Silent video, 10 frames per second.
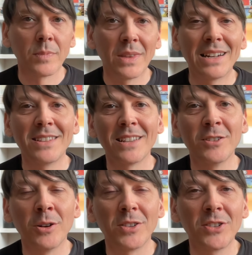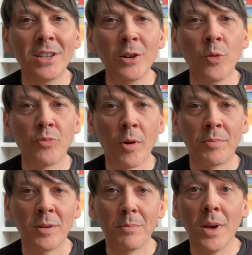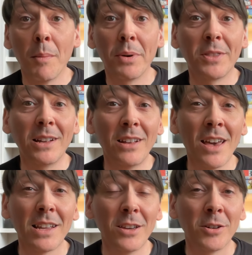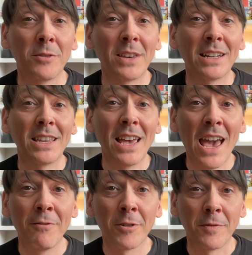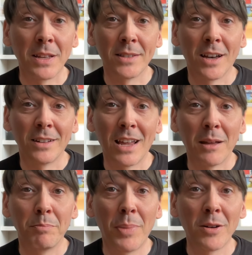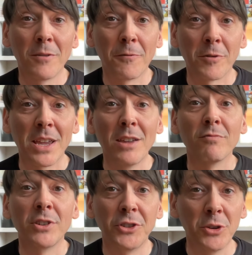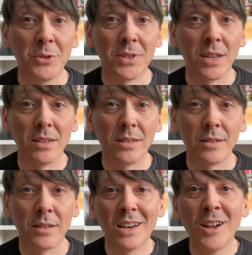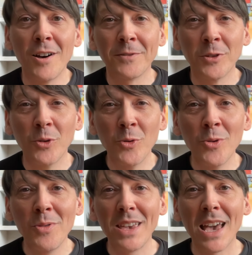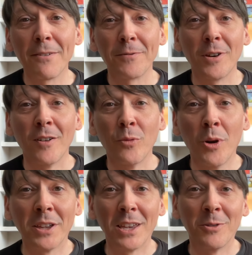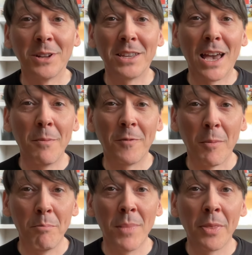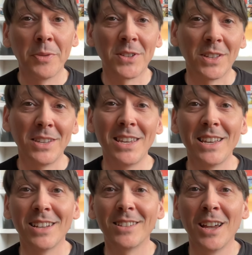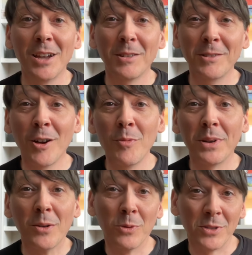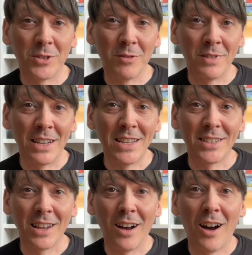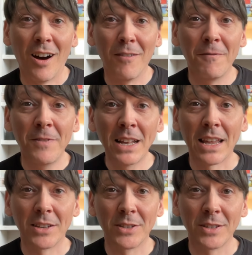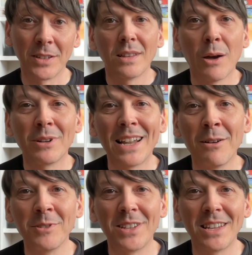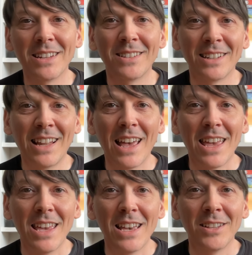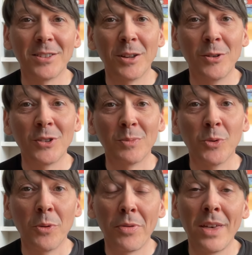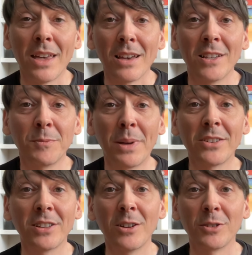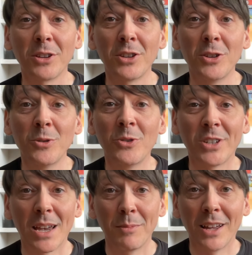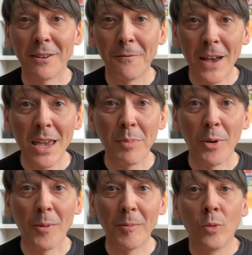That is, there's not a single problem, but the likelihood of getting everything done and bug-free reduces. And after all the effort of working on a game for months and years, nobody wants to release it half finished. Now, announcing a delay is no small thing, especially on a huge game like Fable.